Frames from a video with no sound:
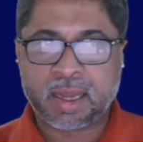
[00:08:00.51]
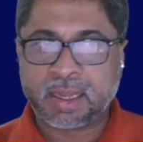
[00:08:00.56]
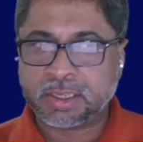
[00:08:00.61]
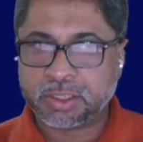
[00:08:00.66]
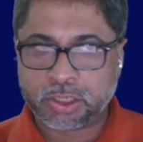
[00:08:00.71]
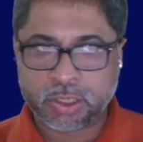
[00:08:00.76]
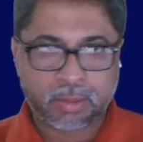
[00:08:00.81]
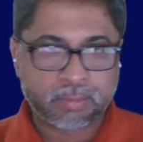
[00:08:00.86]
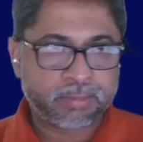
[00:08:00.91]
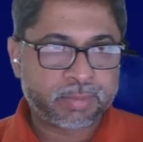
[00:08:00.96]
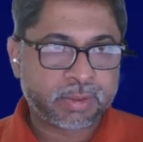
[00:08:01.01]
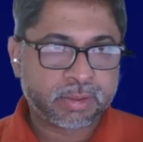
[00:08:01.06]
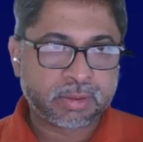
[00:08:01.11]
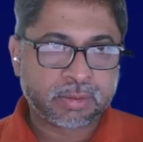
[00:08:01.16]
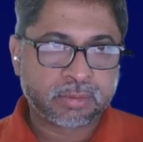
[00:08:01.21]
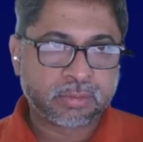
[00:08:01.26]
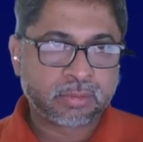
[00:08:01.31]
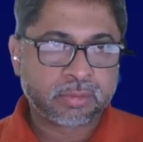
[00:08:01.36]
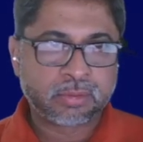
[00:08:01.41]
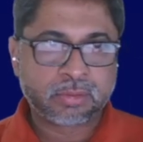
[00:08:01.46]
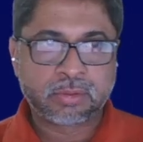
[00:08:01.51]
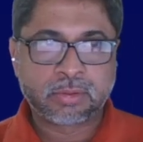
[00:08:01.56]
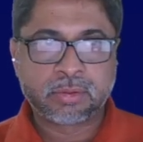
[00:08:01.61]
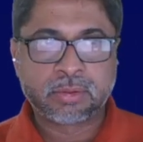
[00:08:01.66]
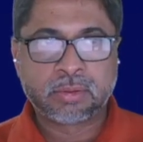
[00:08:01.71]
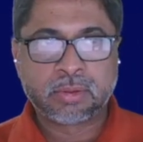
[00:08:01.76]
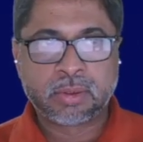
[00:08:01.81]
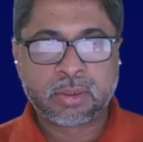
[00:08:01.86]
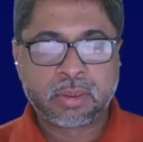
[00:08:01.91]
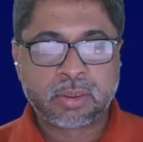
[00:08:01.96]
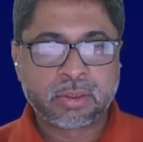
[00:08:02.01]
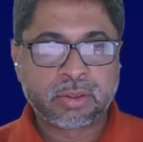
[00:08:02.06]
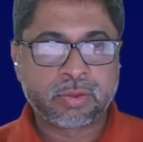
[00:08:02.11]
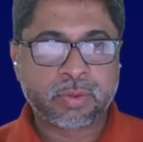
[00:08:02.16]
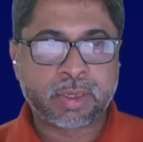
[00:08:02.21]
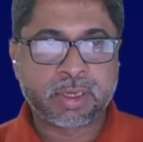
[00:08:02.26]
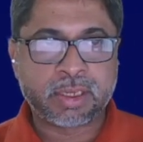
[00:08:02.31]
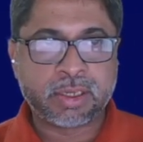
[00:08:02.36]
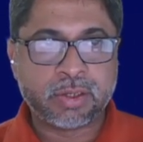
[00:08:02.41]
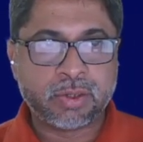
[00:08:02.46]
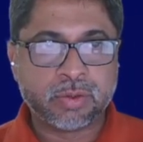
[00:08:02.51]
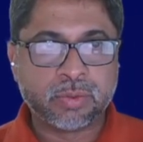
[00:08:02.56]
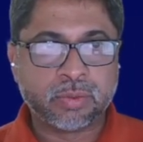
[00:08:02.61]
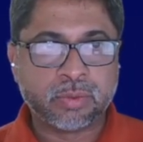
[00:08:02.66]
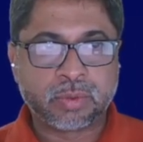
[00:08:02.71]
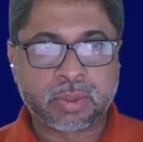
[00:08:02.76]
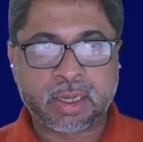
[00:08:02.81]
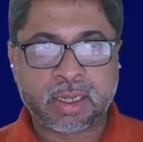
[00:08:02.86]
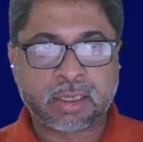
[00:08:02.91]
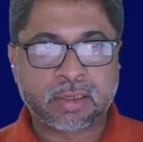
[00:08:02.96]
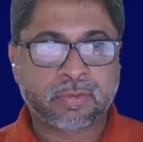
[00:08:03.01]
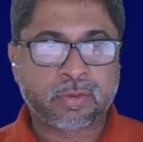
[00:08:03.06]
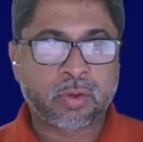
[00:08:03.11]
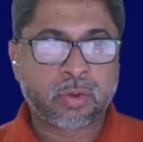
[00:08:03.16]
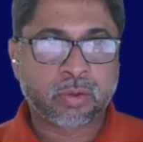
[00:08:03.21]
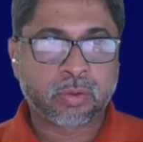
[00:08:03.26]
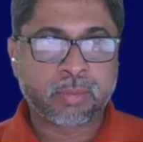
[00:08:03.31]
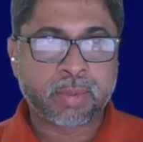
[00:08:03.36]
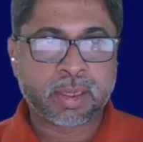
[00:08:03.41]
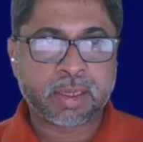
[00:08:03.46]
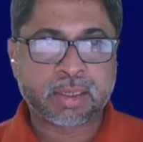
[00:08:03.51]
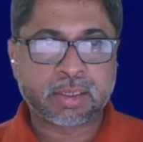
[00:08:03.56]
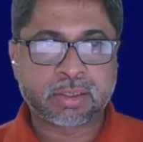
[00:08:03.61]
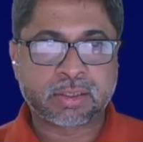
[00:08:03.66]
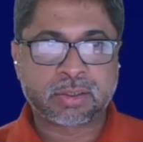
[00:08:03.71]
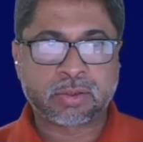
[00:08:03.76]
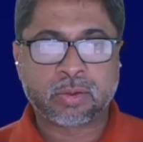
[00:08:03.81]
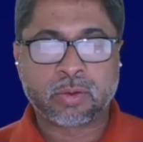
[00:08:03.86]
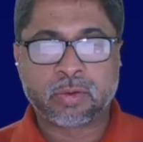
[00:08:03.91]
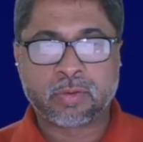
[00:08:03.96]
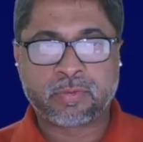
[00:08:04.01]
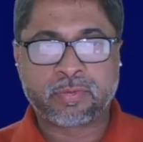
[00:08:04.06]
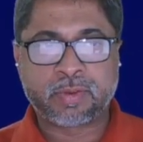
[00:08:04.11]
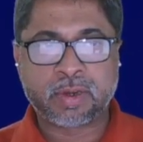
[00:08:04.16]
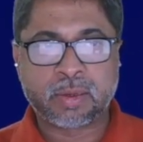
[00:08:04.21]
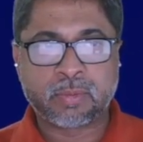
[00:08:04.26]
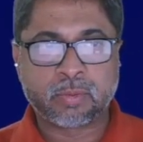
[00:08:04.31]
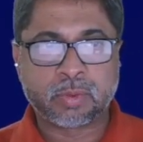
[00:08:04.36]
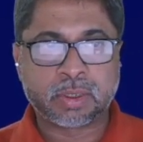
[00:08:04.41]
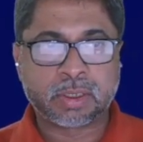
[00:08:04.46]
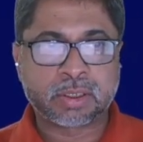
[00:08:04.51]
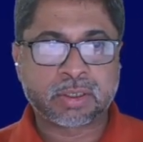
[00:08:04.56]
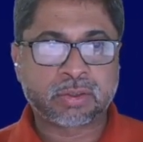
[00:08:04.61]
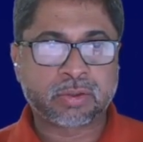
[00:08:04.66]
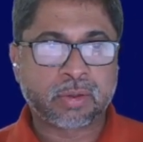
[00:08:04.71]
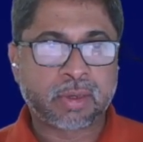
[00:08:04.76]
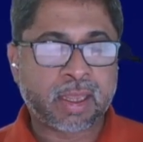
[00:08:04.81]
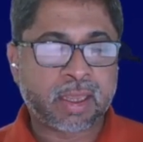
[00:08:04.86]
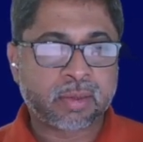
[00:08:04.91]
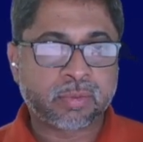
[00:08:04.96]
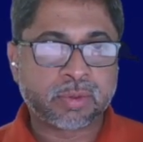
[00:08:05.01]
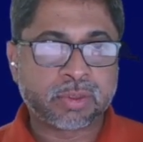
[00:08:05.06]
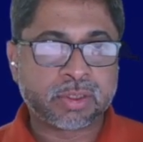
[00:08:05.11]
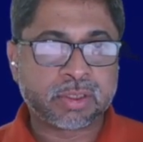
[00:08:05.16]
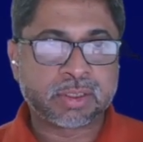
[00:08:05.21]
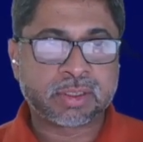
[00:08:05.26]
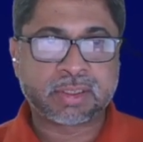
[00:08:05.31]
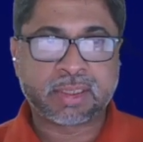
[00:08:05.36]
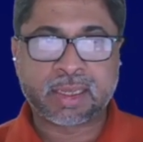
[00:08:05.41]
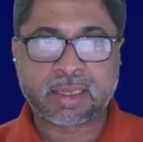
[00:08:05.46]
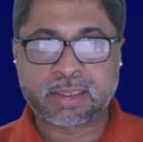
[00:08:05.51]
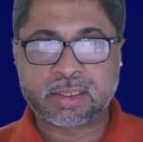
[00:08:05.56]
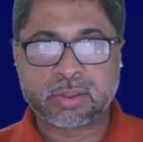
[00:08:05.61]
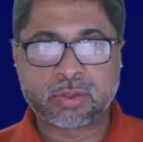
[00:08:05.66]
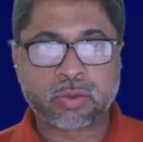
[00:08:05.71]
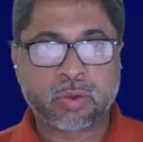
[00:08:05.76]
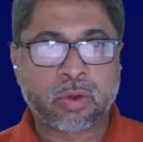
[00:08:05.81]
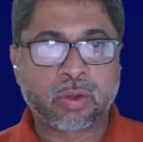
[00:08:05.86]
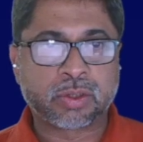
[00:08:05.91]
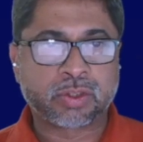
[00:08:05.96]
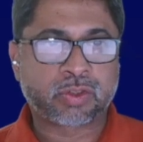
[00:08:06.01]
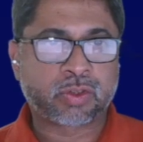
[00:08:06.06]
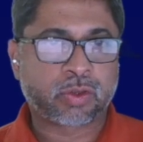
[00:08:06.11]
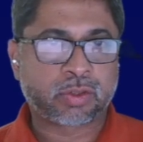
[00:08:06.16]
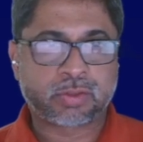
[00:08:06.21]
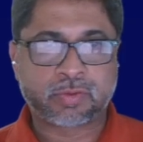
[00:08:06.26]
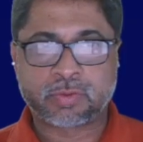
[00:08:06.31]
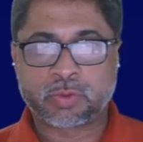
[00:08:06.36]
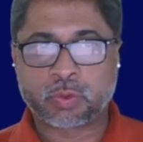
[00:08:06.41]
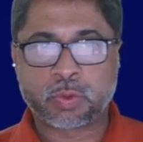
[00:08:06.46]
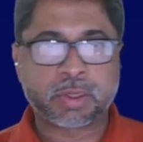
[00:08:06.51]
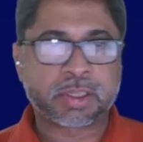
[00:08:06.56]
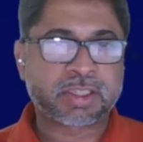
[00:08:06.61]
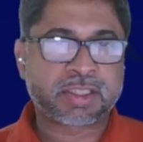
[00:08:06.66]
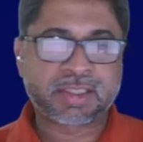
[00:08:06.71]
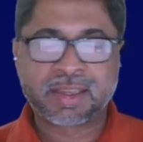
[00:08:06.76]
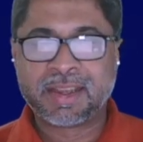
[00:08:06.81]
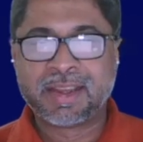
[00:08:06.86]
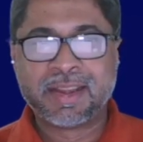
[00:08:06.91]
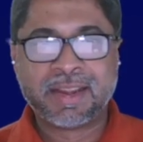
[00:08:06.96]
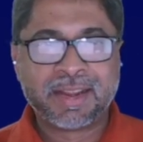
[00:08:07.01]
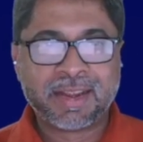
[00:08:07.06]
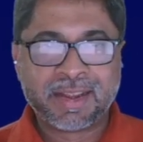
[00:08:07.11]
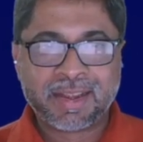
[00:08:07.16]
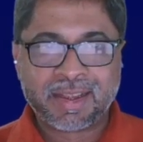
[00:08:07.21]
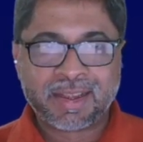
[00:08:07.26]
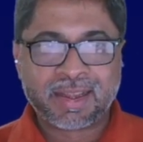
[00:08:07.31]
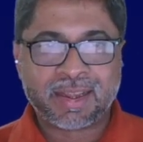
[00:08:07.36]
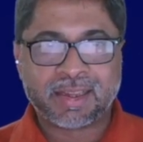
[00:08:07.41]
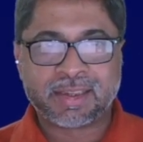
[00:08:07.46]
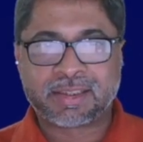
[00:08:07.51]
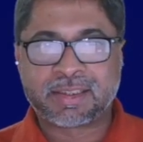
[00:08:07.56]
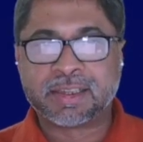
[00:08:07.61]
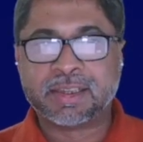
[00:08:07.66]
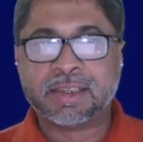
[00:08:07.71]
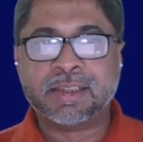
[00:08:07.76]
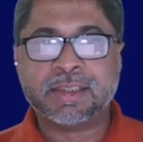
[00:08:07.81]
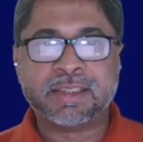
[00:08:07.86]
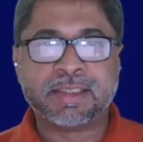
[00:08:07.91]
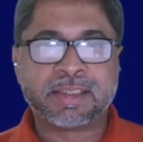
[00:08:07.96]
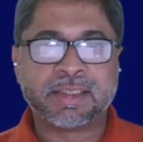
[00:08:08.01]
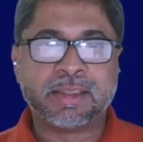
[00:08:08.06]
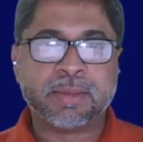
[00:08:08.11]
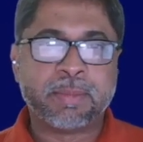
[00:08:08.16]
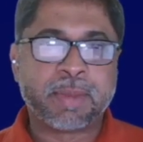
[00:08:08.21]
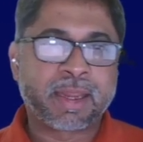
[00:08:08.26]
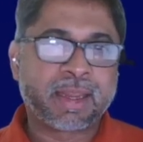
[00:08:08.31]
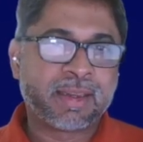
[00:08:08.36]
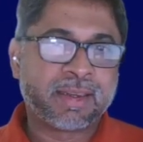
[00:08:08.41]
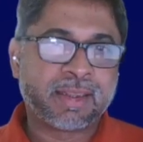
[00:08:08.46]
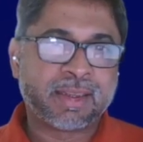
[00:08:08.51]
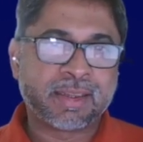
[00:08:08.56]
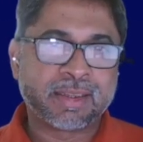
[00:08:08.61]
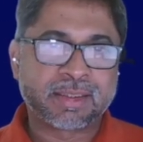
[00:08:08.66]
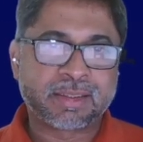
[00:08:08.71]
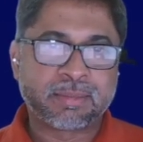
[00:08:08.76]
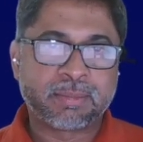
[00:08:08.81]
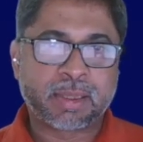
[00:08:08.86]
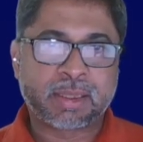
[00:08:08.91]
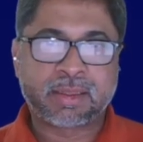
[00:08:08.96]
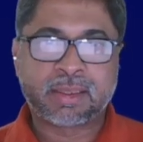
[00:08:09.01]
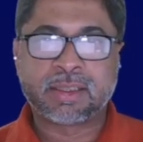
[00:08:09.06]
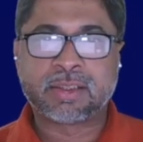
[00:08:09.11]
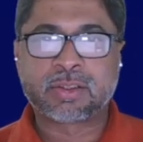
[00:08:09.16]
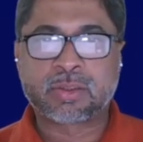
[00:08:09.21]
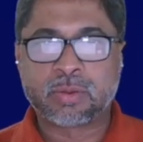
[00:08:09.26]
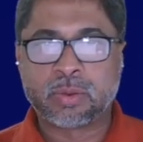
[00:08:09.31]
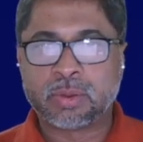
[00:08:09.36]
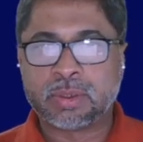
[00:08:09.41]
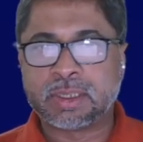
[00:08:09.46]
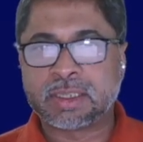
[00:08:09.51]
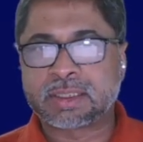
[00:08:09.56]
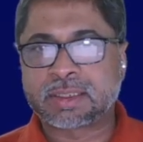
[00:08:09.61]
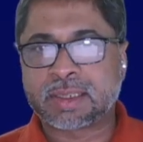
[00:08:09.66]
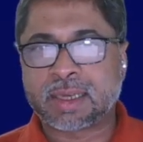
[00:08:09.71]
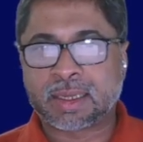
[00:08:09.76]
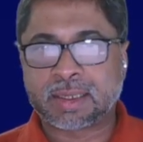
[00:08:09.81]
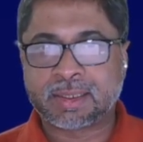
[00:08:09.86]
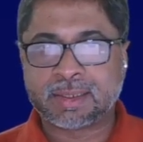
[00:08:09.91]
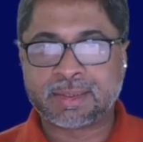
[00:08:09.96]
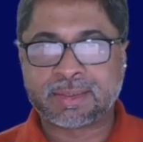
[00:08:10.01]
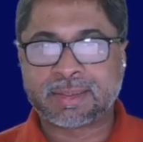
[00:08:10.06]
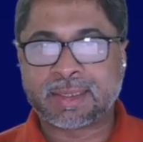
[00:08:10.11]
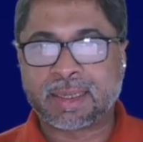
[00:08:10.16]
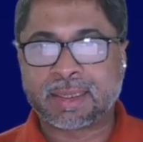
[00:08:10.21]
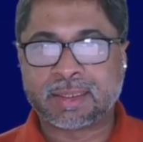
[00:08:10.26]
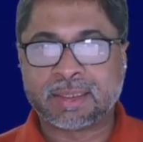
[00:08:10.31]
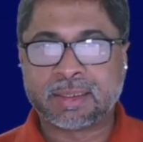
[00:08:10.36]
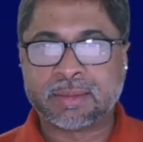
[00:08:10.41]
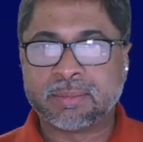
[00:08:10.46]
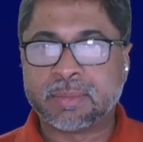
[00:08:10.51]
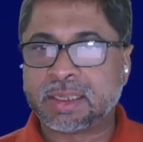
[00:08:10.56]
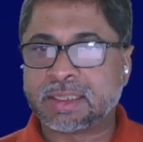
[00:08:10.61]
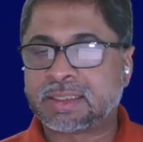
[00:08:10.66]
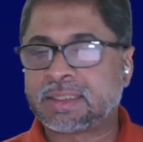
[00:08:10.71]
I jump in to any new kind of code base or frameworks or languages, get into all sorts of twists and turns in the beginnings, but then slowly start untangling